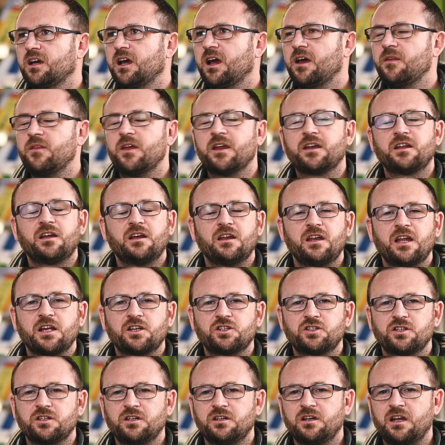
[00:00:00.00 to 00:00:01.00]
and that
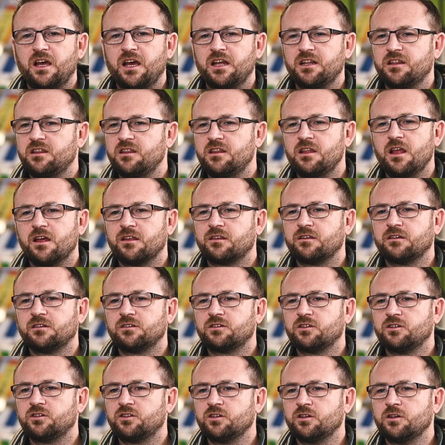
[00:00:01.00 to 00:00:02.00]
connection had nothing
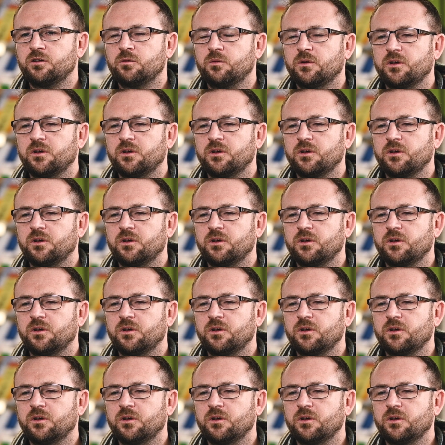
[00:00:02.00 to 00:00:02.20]
to do